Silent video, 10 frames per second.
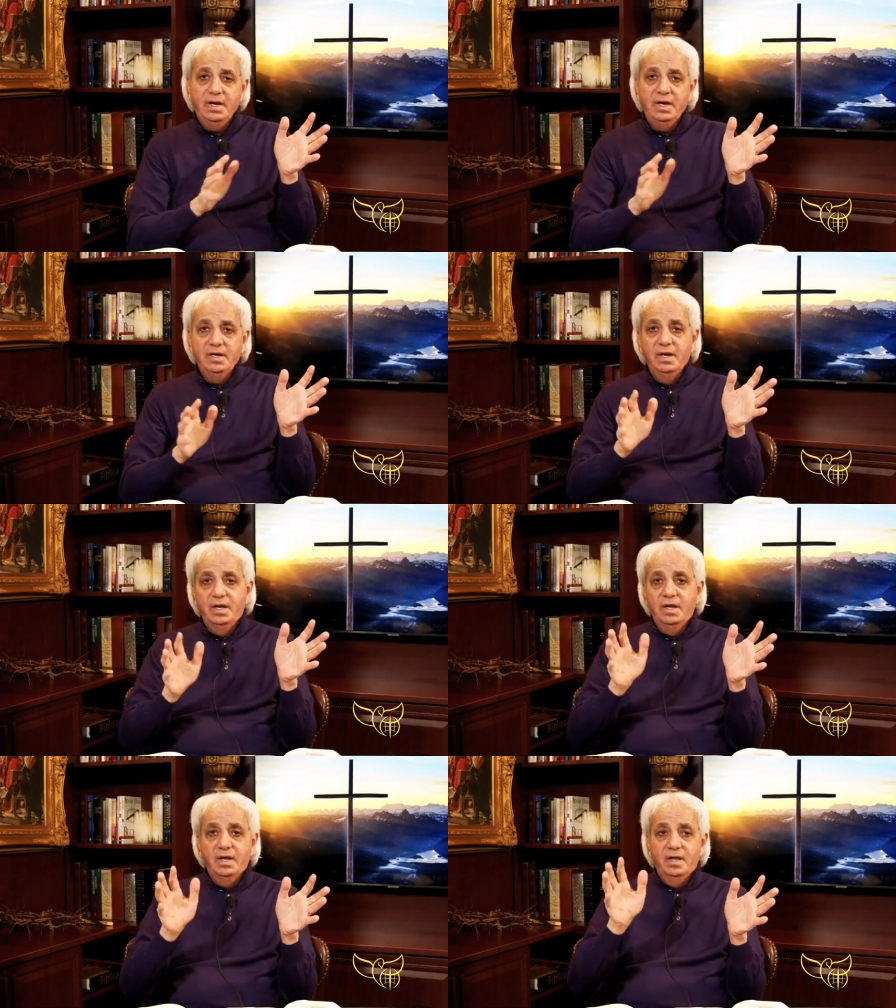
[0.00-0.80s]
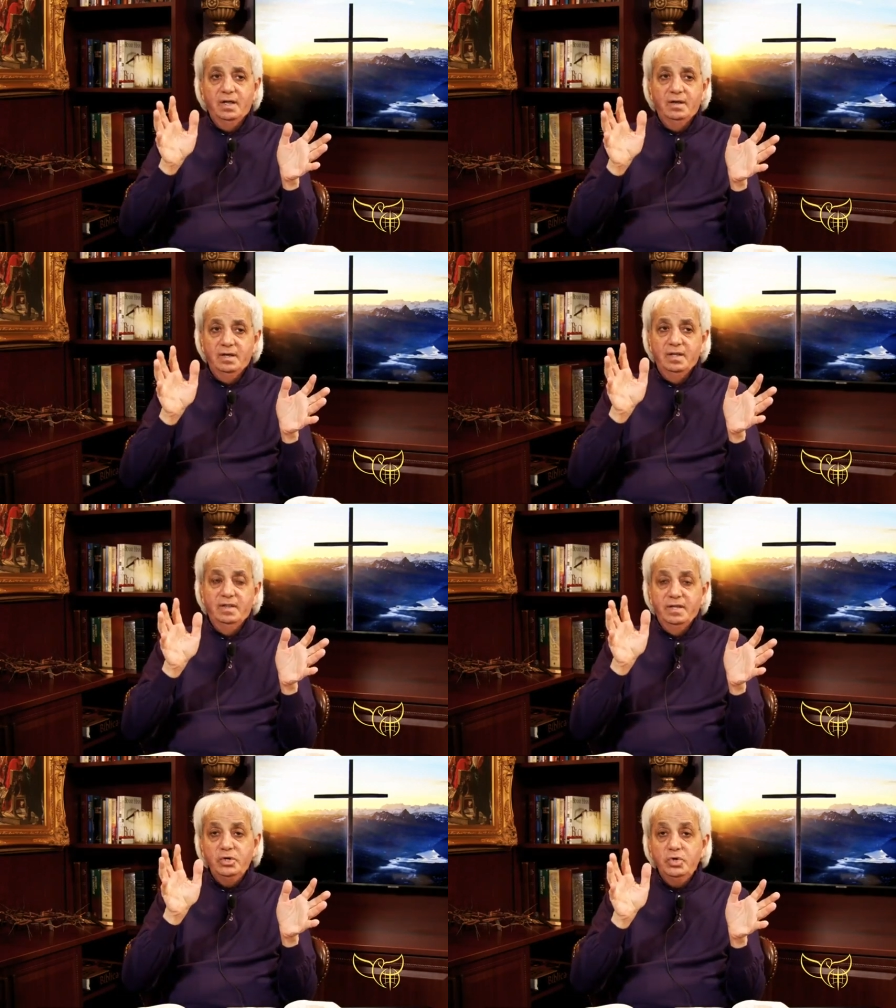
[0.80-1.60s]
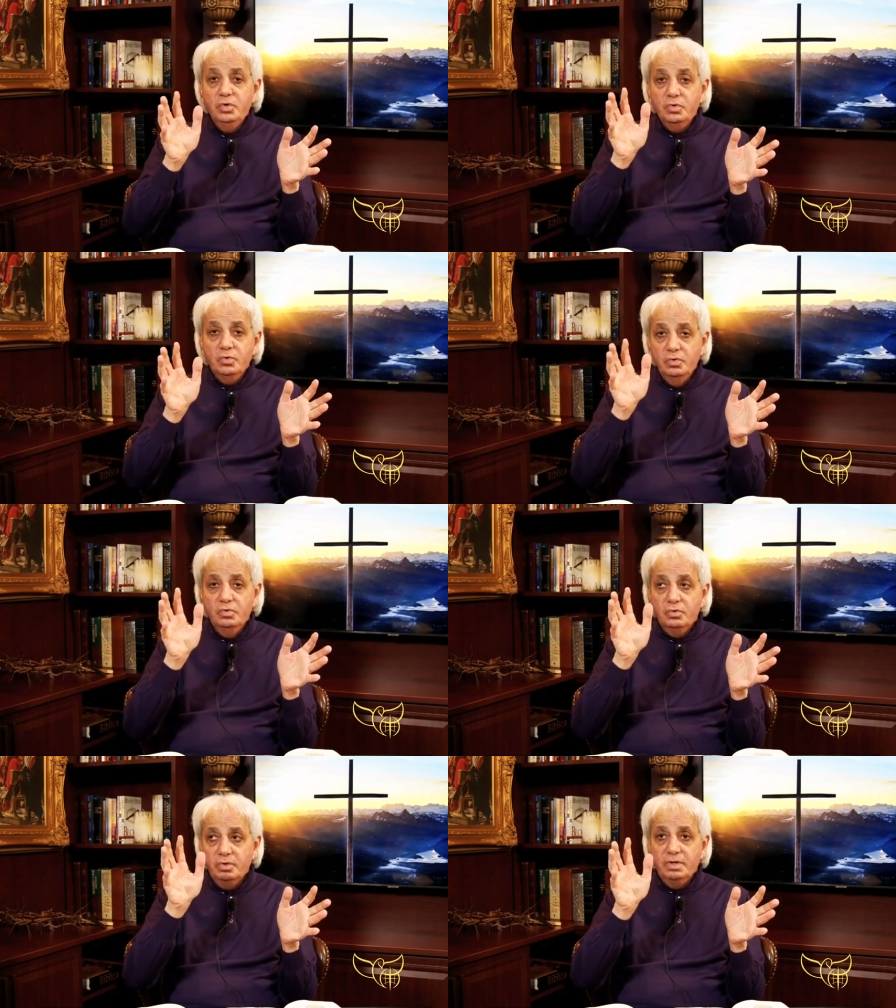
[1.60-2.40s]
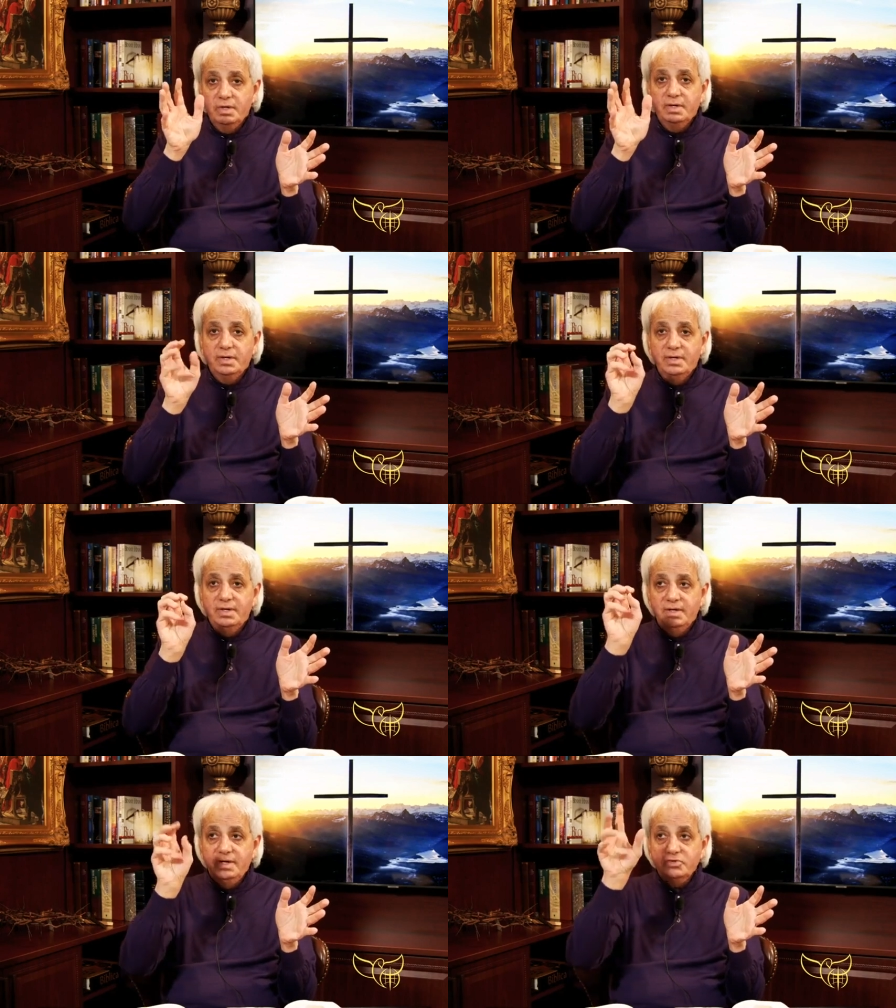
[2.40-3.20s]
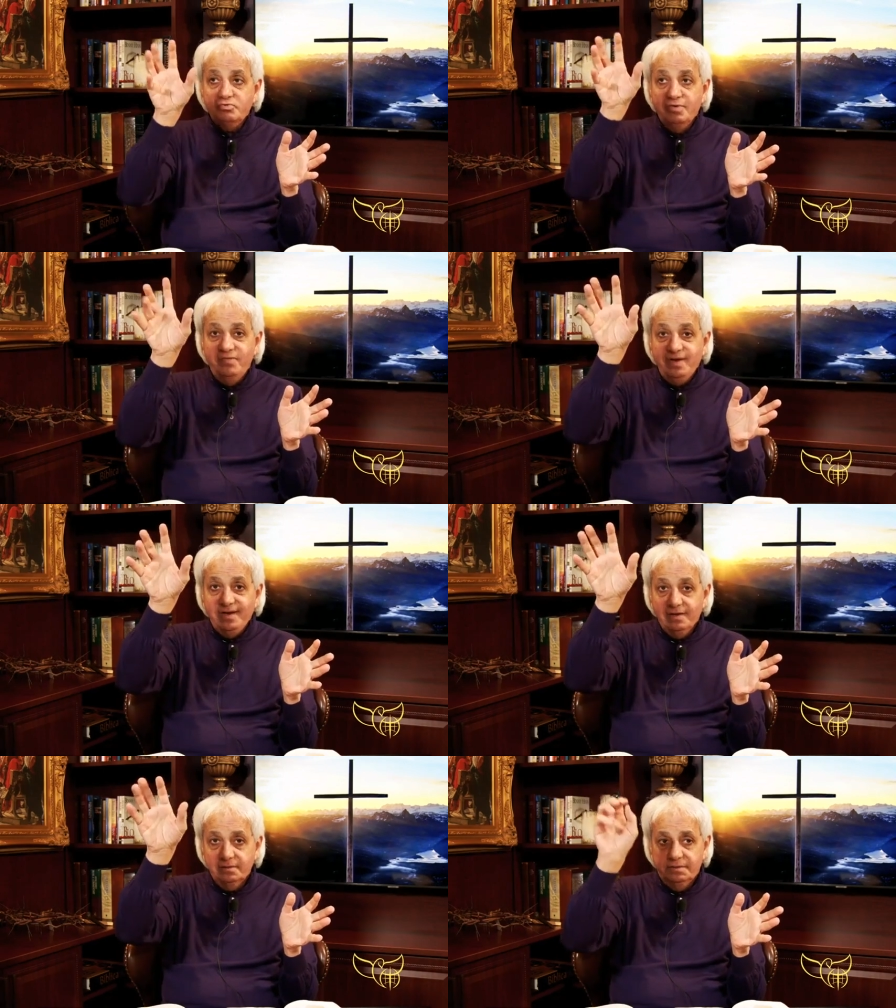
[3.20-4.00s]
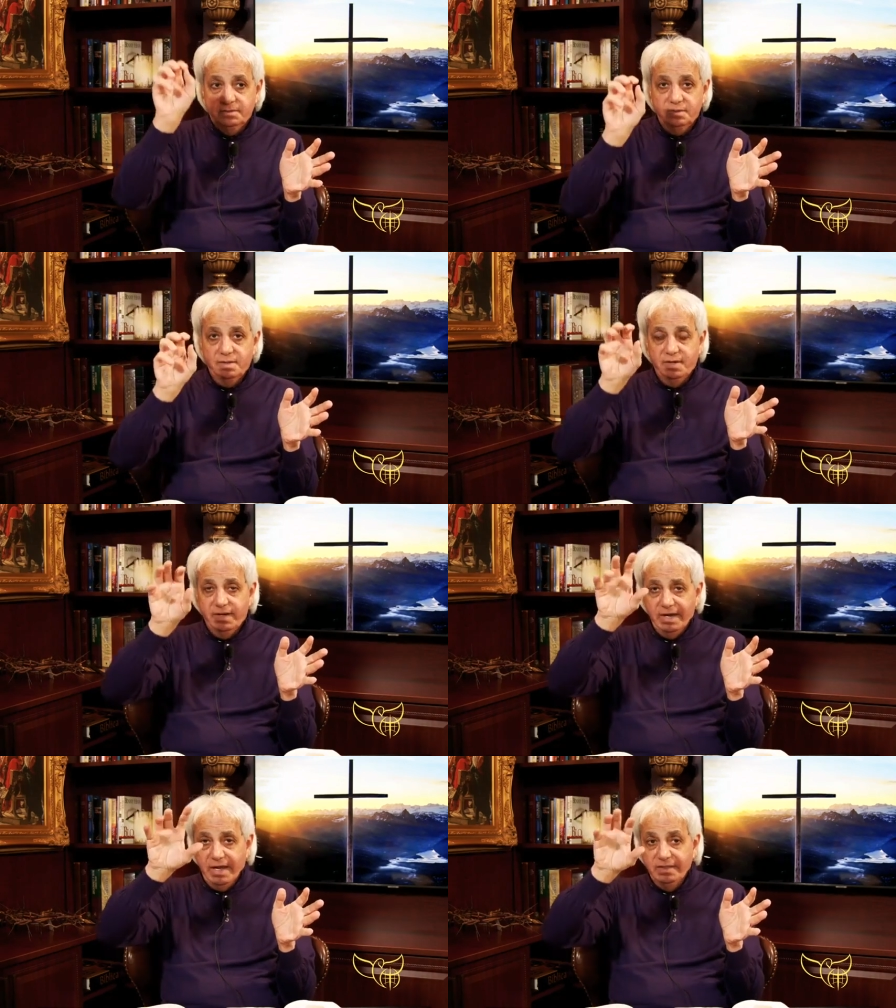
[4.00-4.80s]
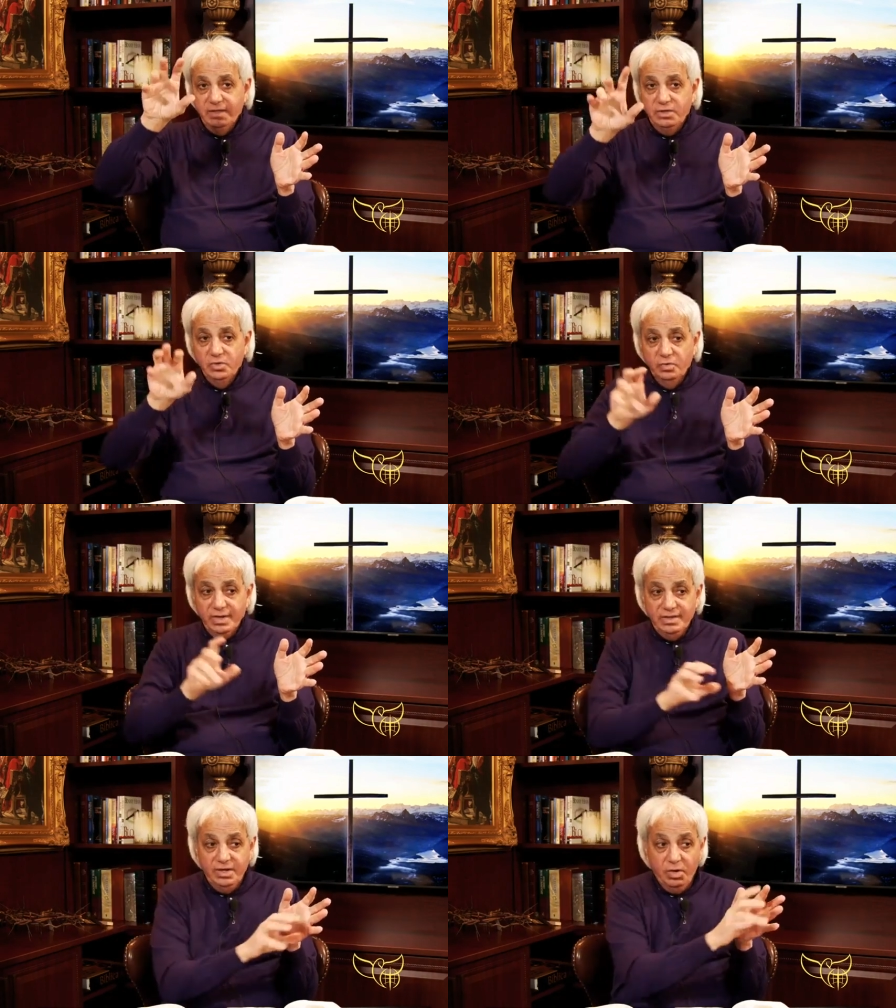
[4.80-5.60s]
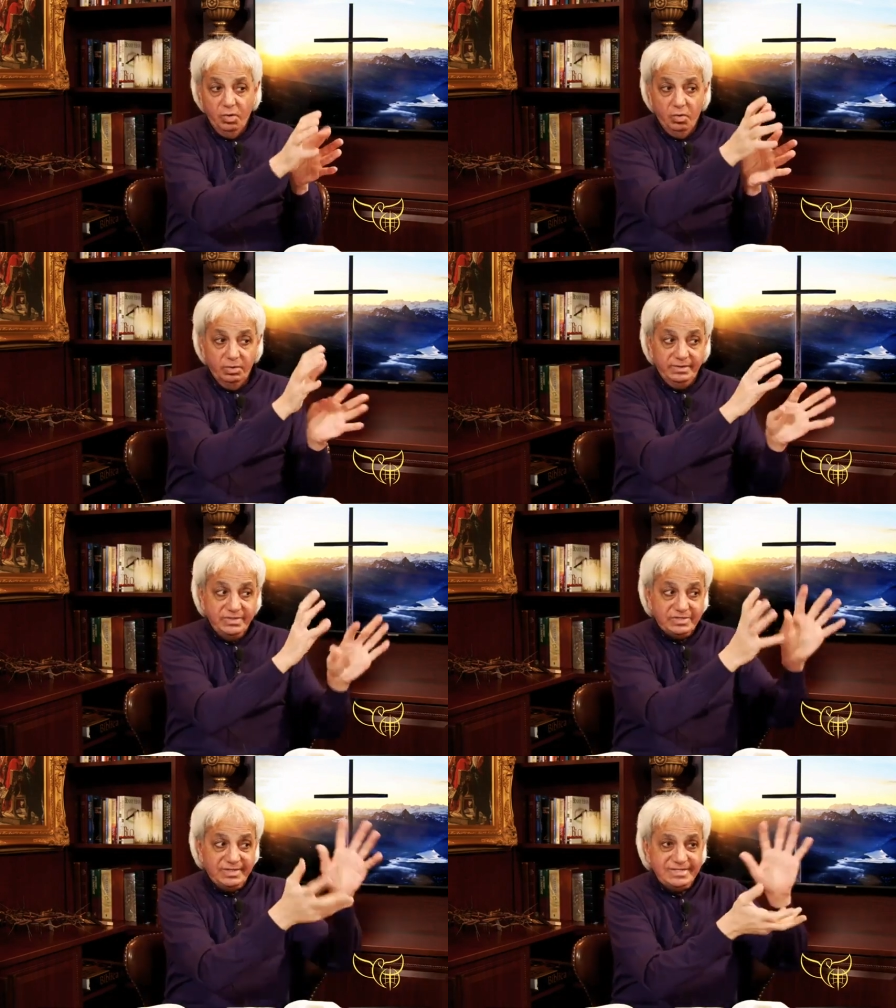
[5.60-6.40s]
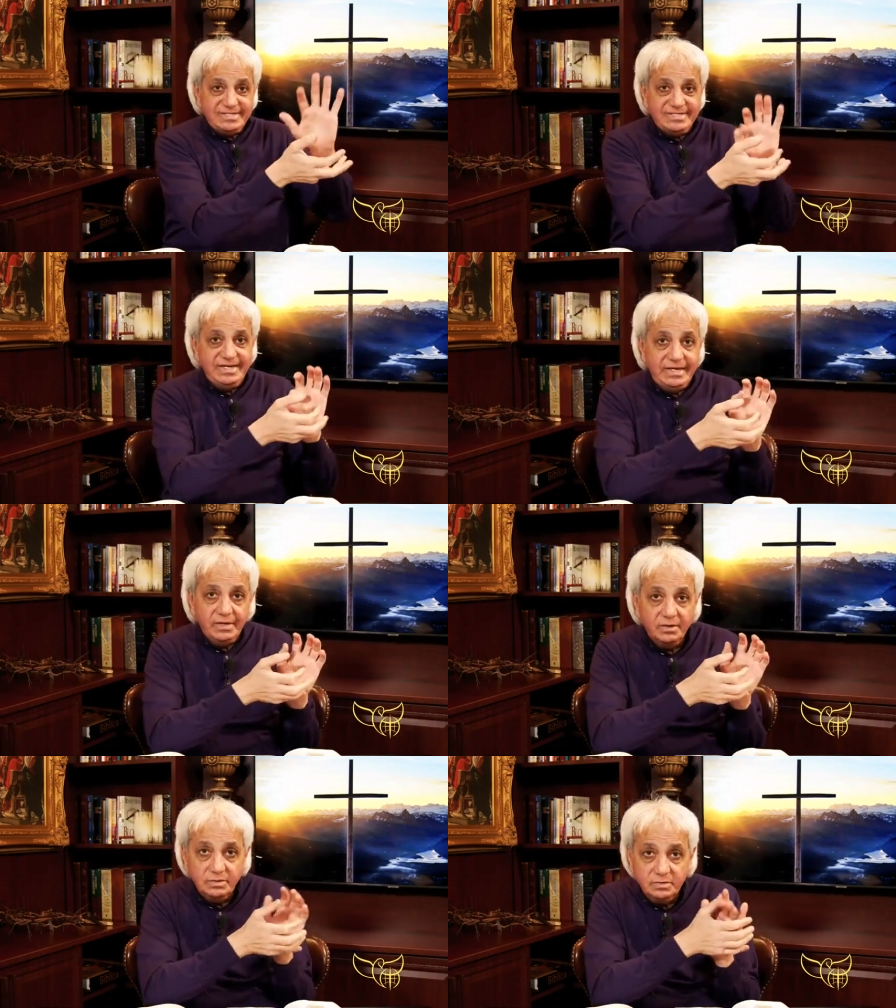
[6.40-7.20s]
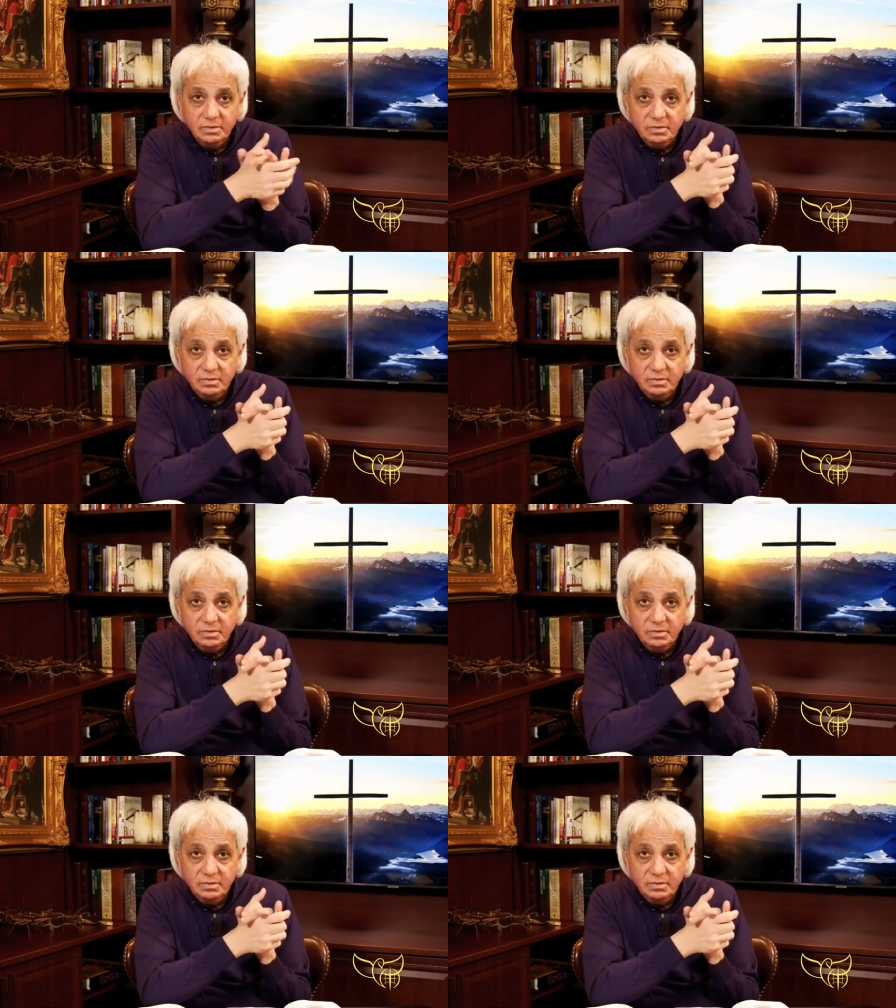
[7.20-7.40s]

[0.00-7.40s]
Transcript: in the new is revealed, and the new in the old is concealed.